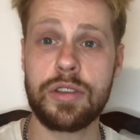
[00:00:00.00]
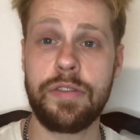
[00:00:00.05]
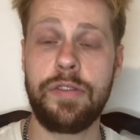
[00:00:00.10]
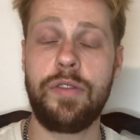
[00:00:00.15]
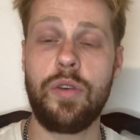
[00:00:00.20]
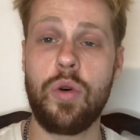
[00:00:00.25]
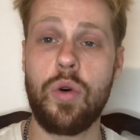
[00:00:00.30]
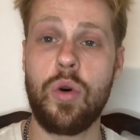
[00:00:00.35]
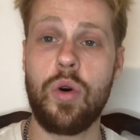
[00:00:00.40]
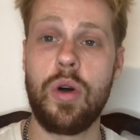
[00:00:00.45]
to
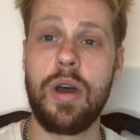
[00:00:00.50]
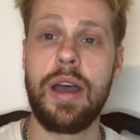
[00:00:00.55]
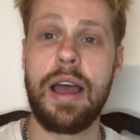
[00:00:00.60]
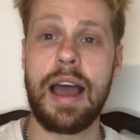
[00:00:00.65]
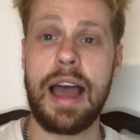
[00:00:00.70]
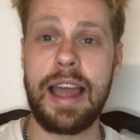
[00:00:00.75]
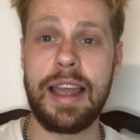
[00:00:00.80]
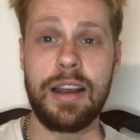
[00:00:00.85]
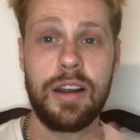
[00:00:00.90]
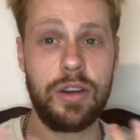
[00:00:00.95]
4,
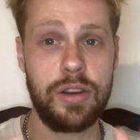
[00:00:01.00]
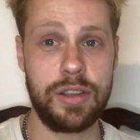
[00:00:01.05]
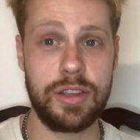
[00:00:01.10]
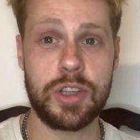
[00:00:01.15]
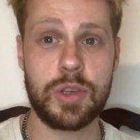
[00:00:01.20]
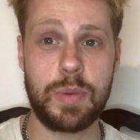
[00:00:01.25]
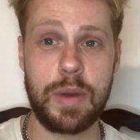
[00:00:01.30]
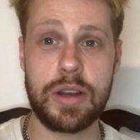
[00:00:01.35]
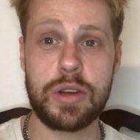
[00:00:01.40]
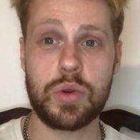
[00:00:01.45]
including the
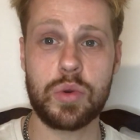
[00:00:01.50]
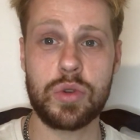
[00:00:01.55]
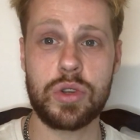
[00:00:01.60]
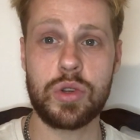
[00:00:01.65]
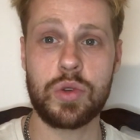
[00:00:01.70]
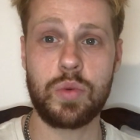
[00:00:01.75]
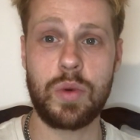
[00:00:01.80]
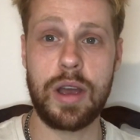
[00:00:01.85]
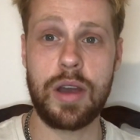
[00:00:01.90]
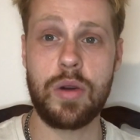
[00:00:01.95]
specials
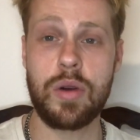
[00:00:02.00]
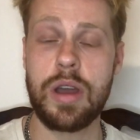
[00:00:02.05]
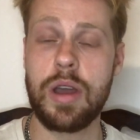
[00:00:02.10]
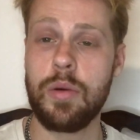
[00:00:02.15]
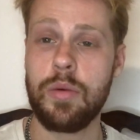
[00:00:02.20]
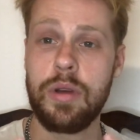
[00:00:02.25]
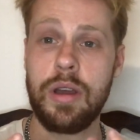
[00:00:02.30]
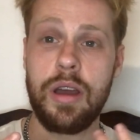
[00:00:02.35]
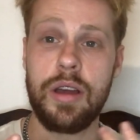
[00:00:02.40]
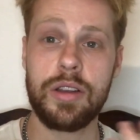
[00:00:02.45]
as well,
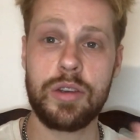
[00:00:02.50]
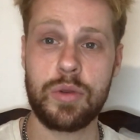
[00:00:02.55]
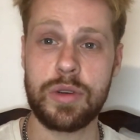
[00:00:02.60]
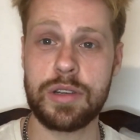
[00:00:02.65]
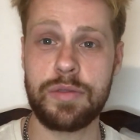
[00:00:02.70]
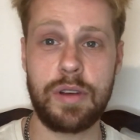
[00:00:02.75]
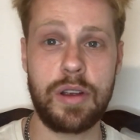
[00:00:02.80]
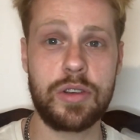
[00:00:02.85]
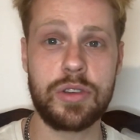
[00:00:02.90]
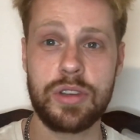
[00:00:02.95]

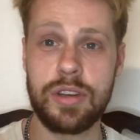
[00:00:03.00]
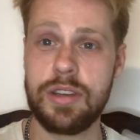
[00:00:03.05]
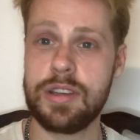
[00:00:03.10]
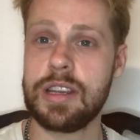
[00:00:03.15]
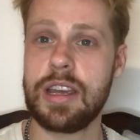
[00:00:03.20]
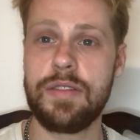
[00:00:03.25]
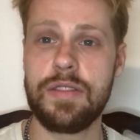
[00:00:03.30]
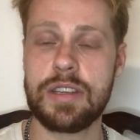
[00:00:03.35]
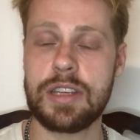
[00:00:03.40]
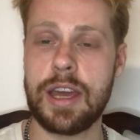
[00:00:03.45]
Christopher Eccleston and
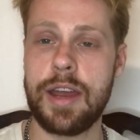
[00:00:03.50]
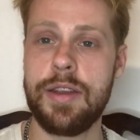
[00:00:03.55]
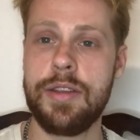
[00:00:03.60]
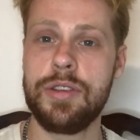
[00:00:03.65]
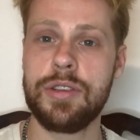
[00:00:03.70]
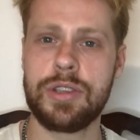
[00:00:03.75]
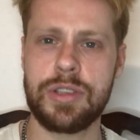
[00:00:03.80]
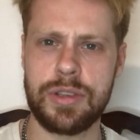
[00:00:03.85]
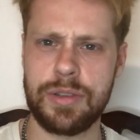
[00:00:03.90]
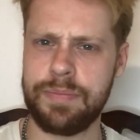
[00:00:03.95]
David
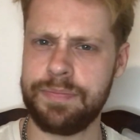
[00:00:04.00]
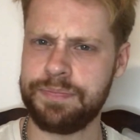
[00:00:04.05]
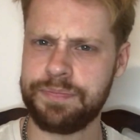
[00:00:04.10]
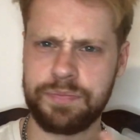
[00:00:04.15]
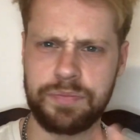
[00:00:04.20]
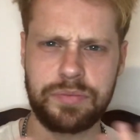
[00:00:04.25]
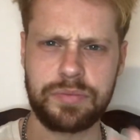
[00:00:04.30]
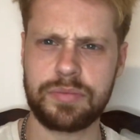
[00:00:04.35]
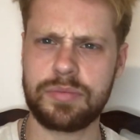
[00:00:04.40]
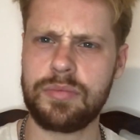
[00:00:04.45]
Tennant
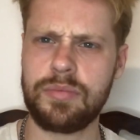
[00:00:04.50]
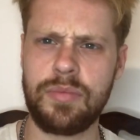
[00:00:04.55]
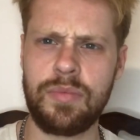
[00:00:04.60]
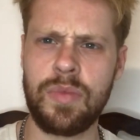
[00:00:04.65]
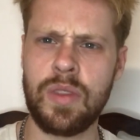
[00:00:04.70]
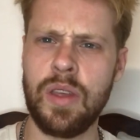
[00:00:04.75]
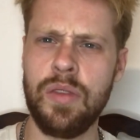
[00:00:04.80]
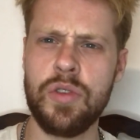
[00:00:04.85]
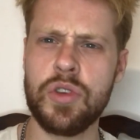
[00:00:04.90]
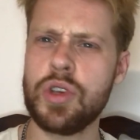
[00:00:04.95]

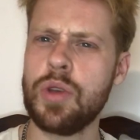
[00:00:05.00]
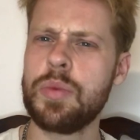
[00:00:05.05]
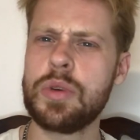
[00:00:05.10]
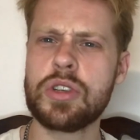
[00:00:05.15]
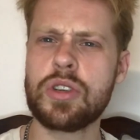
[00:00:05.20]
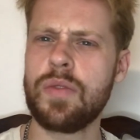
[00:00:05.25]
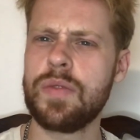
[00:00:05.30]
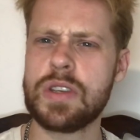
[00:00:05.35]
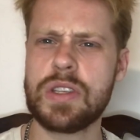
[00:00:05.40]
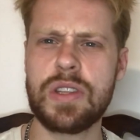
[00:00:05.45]
on the show,
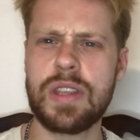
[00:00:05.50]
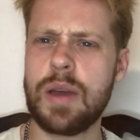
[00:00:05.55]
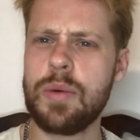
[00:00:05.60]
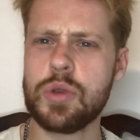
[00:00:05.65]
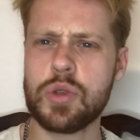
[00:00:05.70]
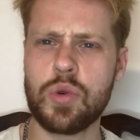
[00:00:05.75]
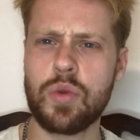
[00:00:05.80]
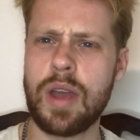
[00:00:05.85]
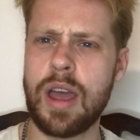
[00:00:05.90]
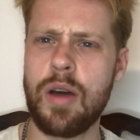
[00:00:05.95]
because obviously that
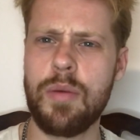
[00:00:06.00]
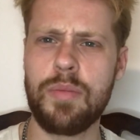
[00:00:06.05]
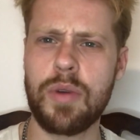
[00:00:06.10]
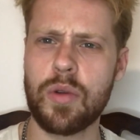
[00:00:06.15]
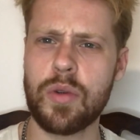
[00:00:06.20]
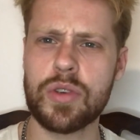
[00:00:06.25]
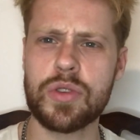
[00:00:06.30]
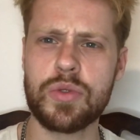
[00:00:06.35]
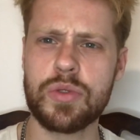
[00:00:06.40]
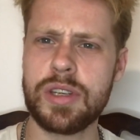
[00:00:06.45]
was all helmed by
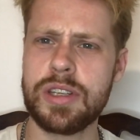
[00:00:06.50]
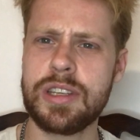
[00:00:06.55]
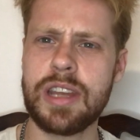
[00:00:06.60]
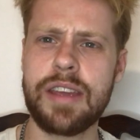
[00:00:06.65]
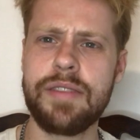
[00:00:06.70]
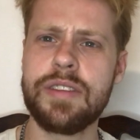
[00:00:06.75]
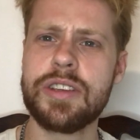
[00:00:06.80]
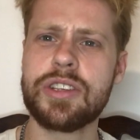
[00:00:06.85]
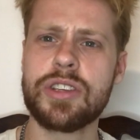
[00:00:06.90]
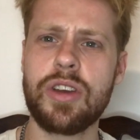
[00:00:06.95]
Russell T
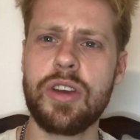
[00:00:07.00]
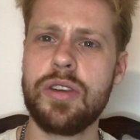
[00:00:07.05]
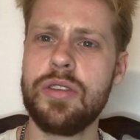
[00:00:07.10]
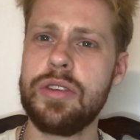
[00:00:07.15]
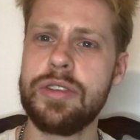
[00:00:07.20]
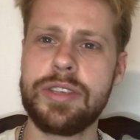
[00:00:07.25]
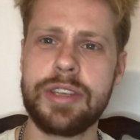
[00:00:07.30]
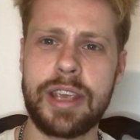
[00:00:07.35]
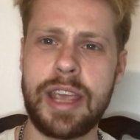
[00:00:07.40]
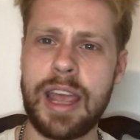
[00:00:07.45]
Davies,
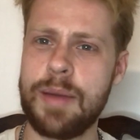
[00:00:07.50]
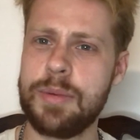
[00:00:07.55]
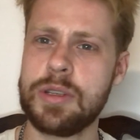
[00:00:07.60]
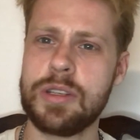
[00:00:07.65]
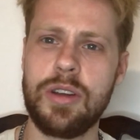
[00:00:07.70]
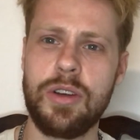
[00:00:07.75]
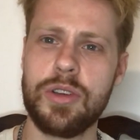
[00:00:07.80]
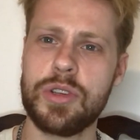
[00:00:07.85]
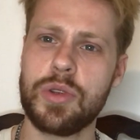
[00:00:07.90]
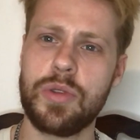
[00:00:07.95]
so to
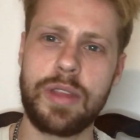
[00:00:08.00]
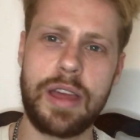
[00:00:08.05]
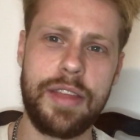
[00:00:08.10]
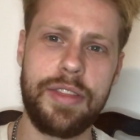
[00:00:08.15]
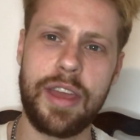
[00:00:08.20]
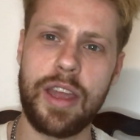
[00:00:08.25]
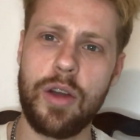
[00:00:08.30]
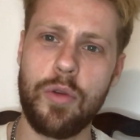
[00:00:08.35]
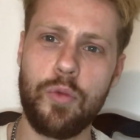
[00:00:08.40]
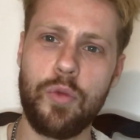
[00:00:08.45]
capitalise on that,
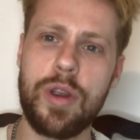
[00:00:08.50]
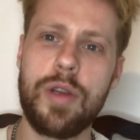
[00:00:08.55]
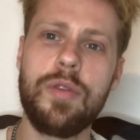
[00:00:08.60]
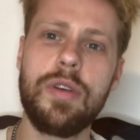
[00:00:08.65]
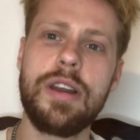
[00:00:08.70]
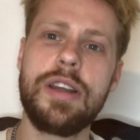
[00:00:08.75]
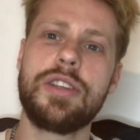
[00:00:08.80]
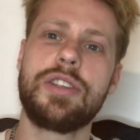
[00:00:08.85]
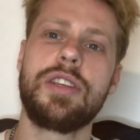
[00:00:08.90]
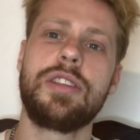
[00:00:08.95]
they are
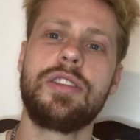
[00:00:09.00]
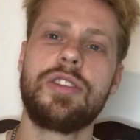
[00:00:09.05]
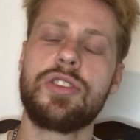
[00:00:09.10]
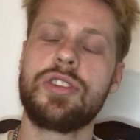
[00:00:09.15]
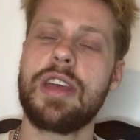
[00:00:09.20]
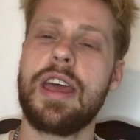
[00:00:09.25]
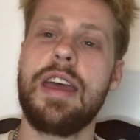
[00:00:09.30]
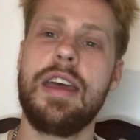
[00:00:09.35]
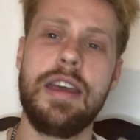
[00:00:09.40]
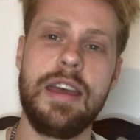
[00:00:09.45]
re-releasing the
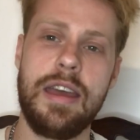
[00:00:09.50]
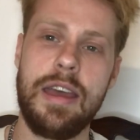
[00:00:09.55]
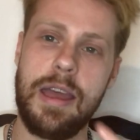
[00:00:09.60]
set